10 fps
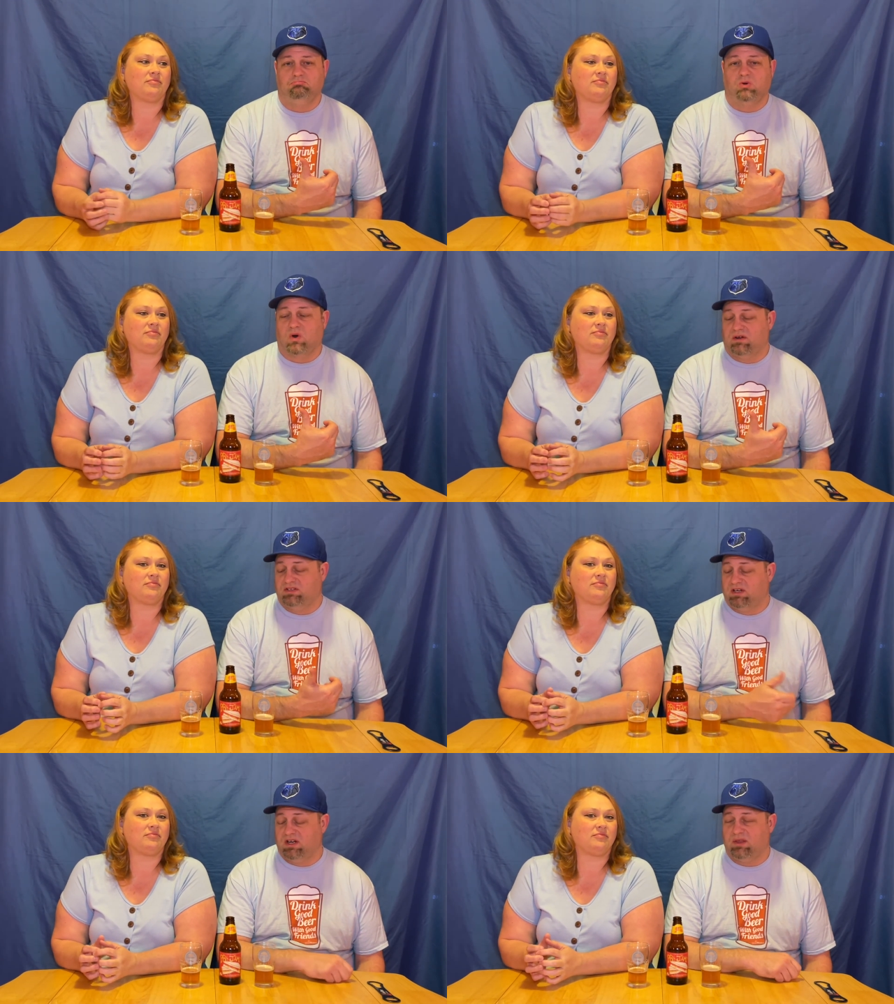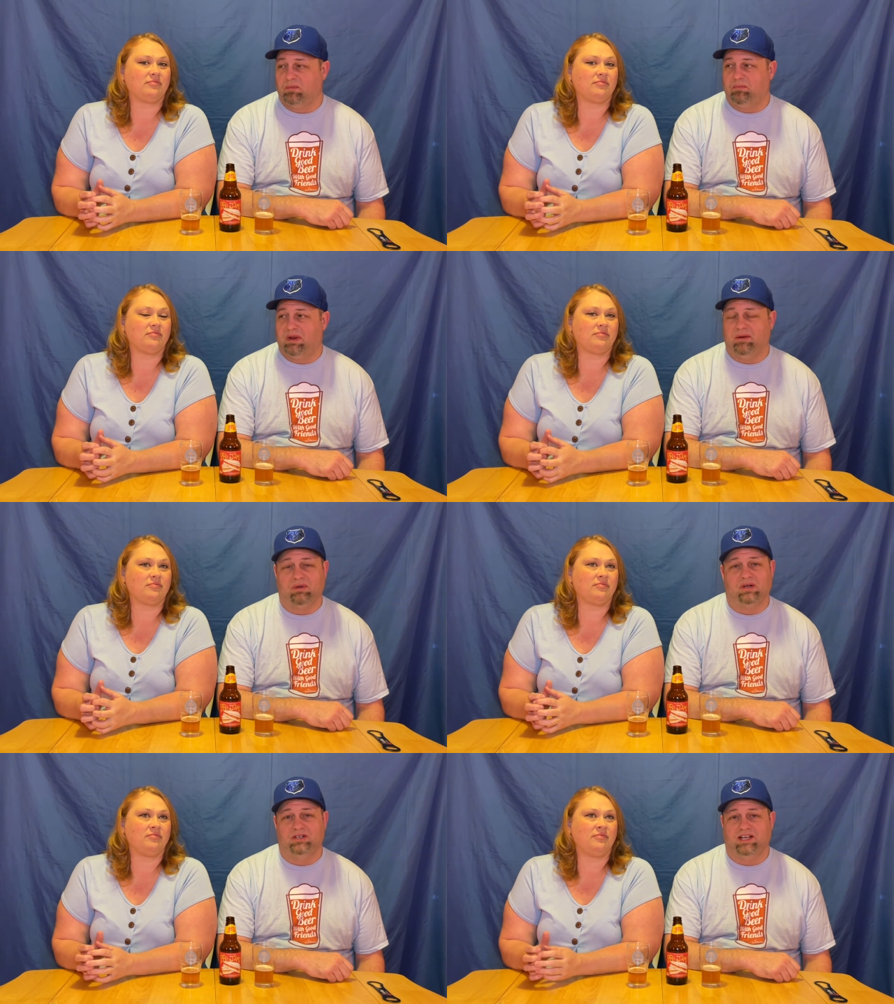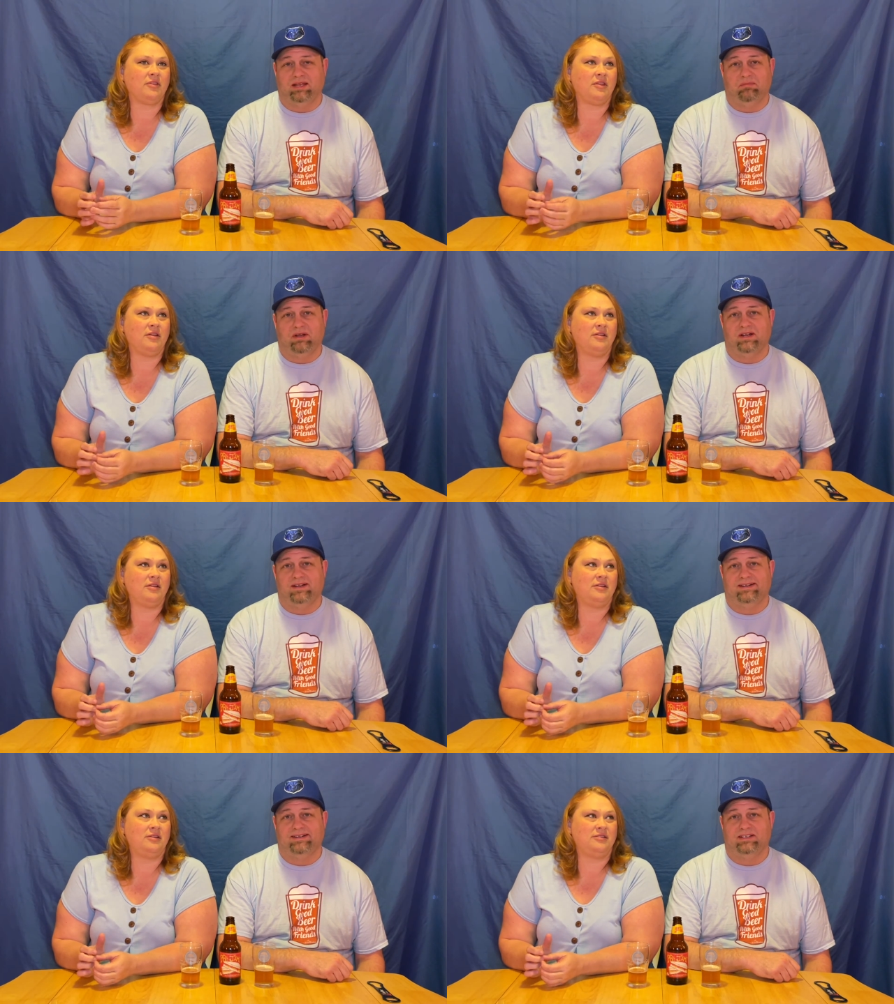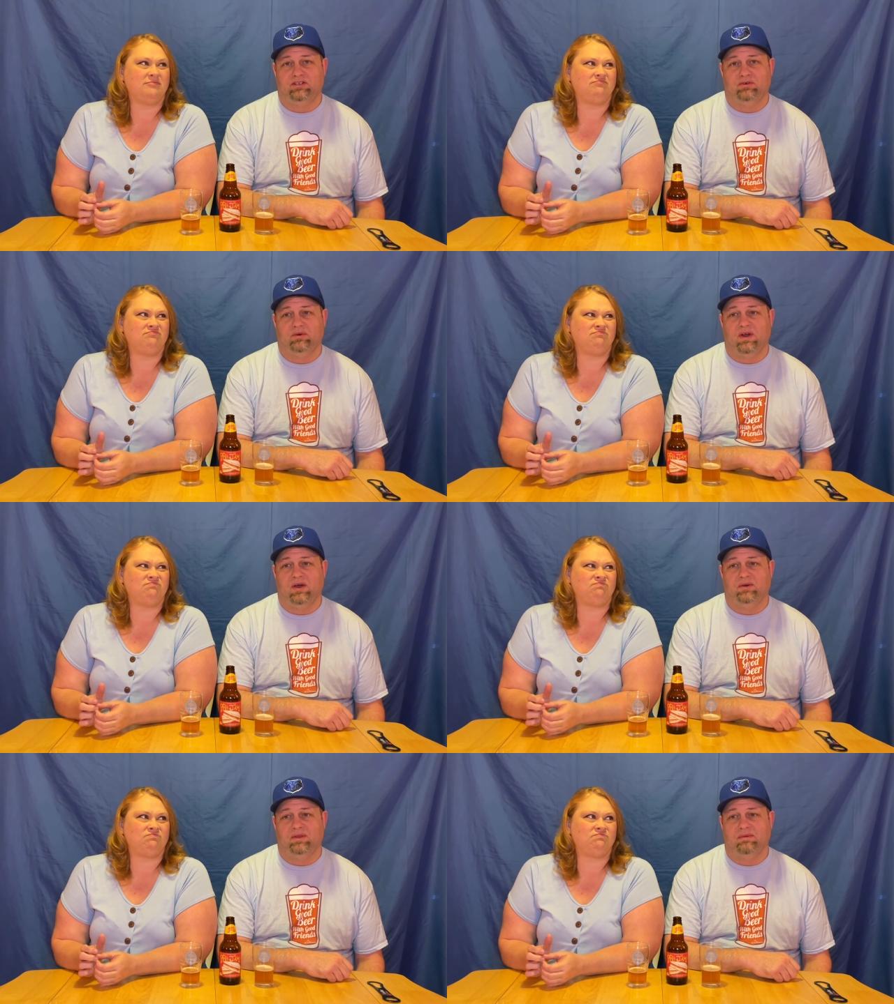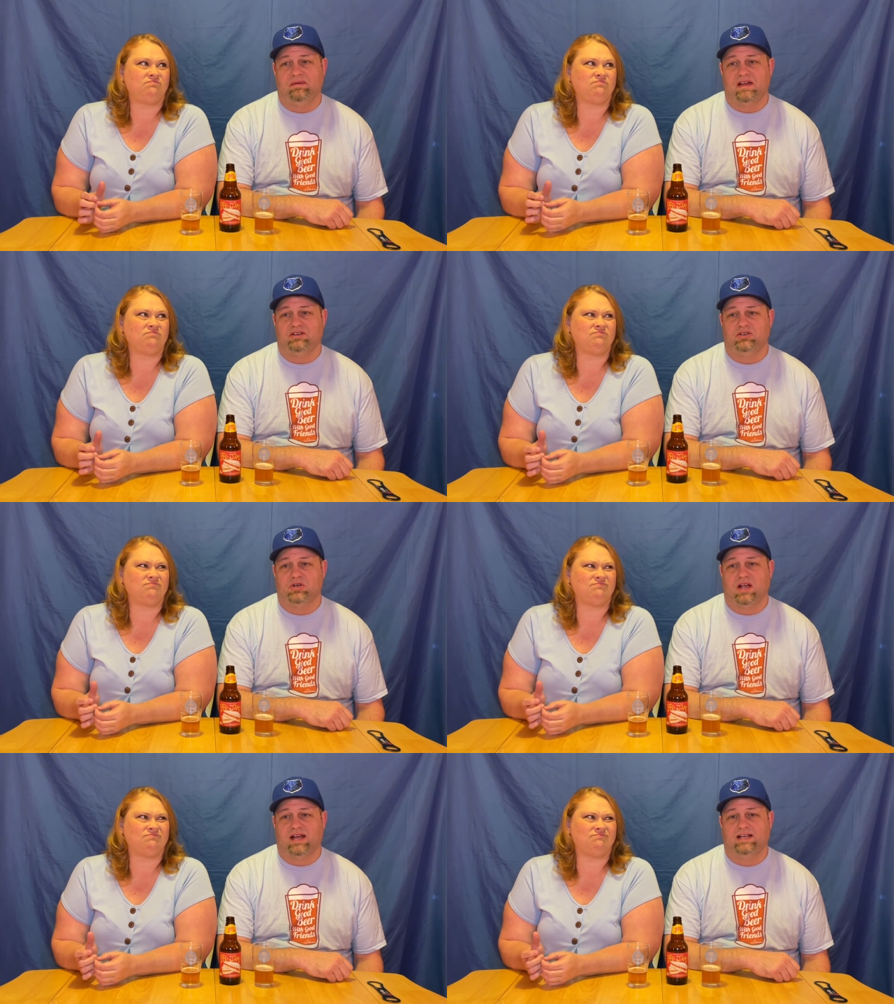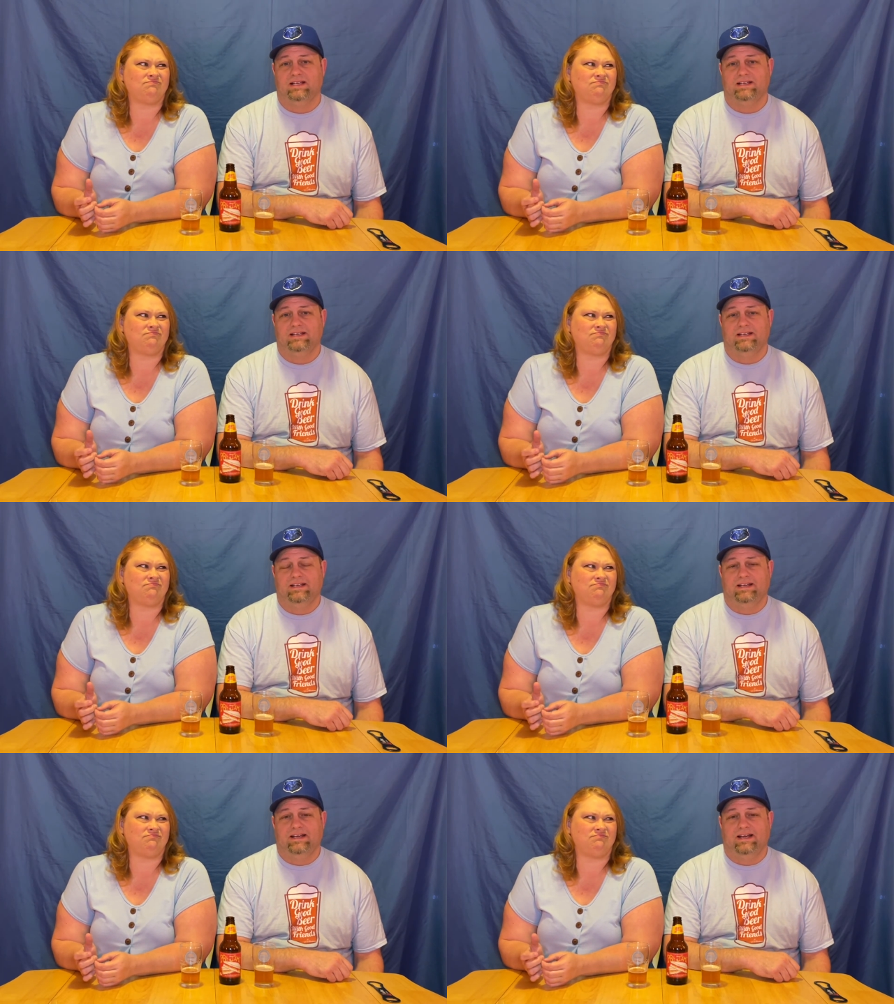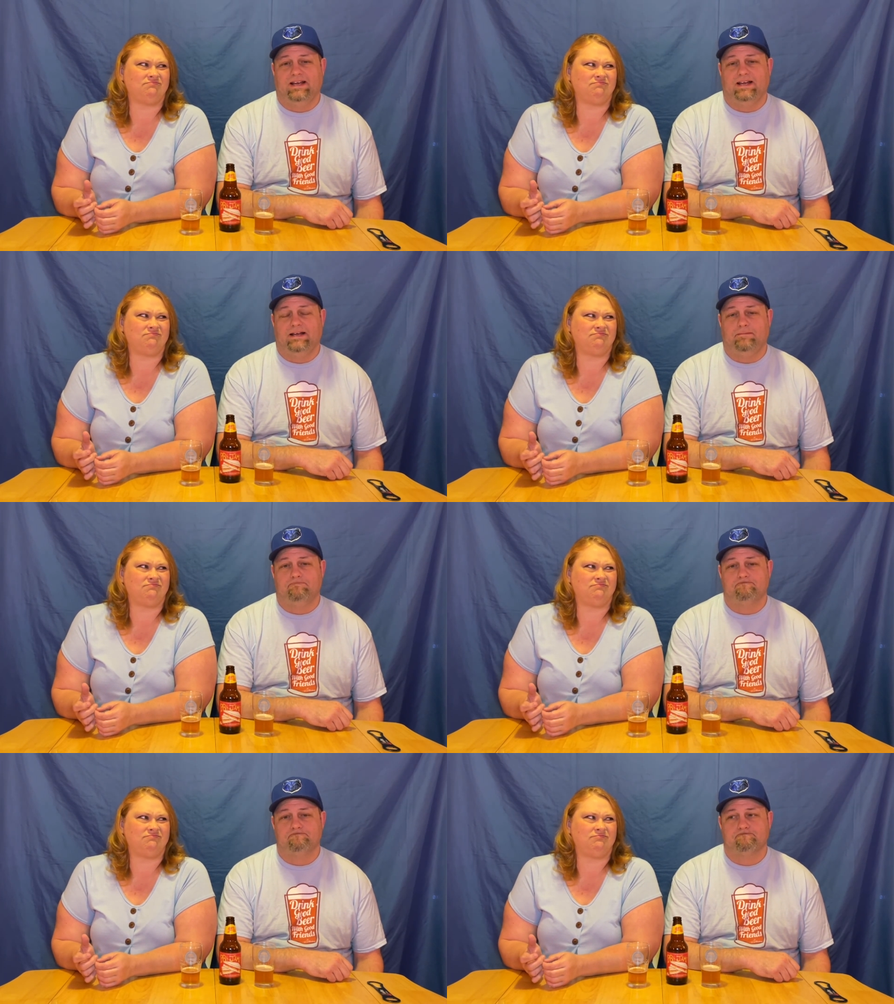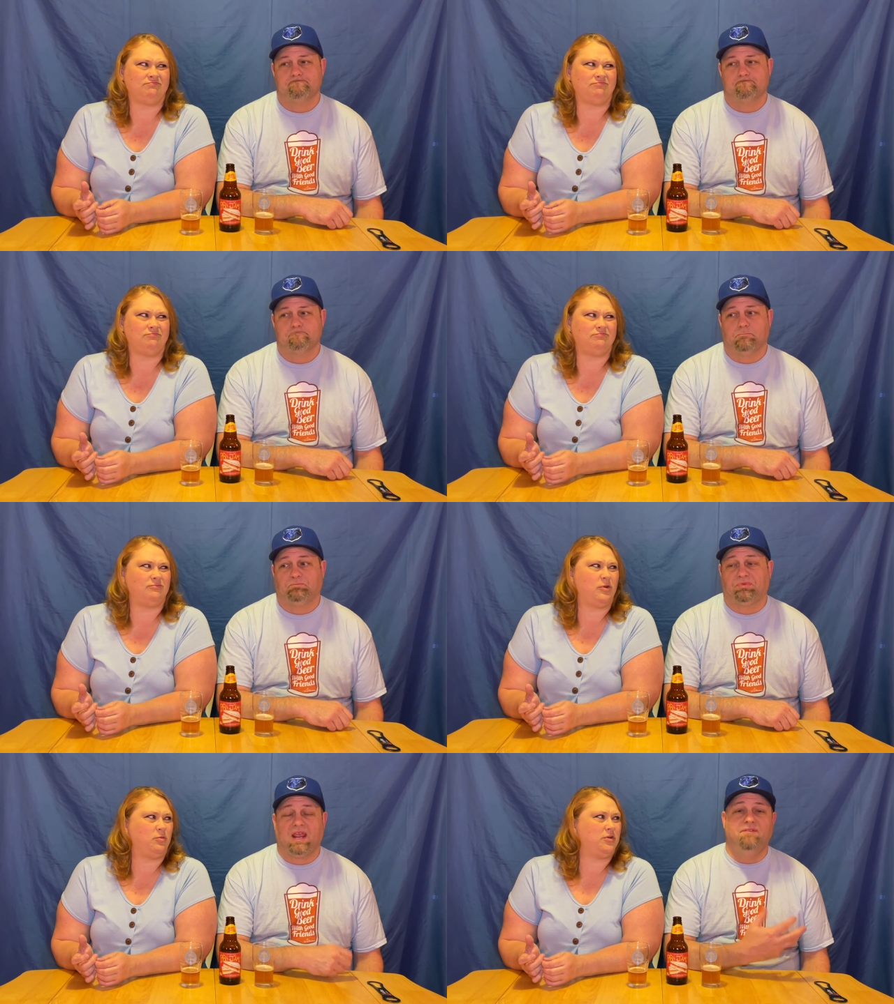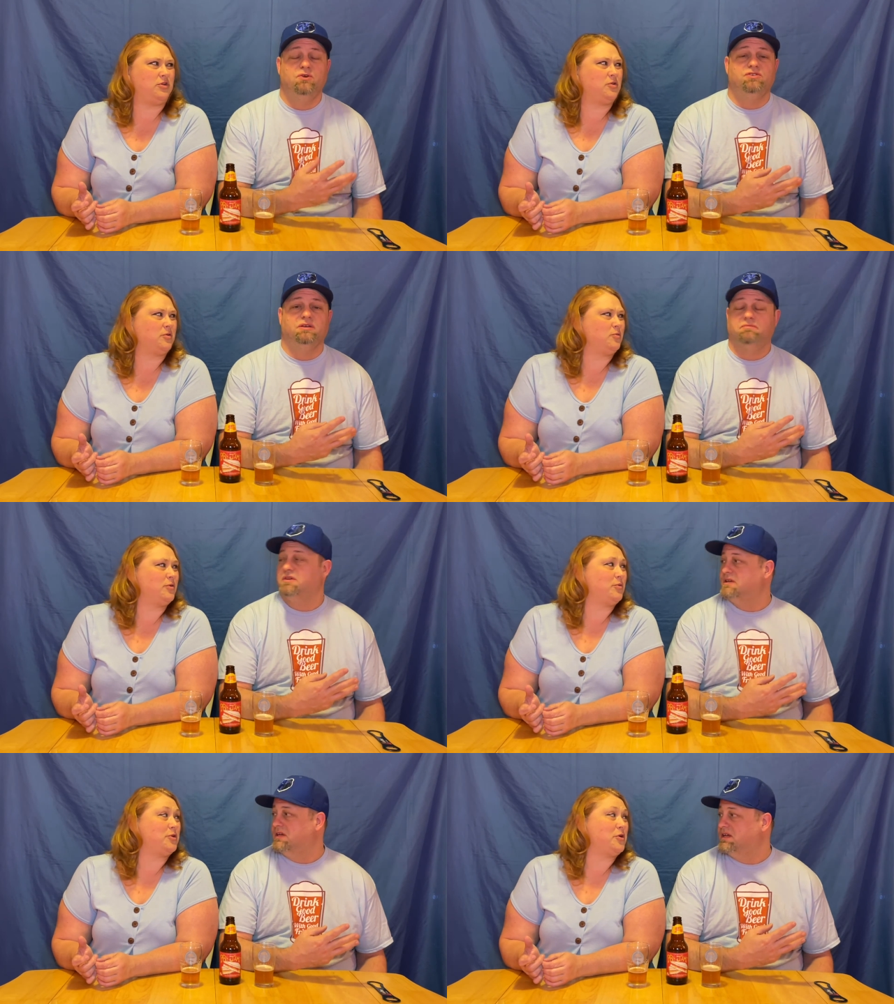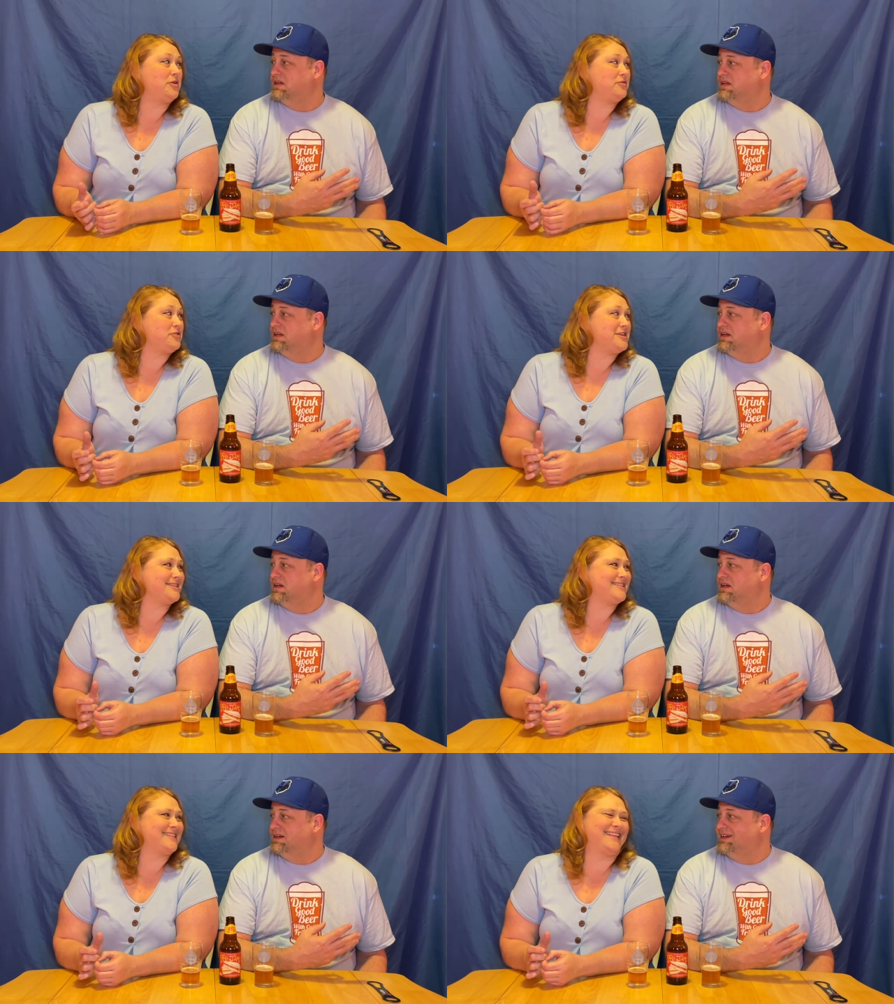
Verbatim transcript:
Speaker 1: or is there another peanut butter and jelly beer that you know that maybe I should try? Um,
Speaker 2: with if you so- with one of your other friends.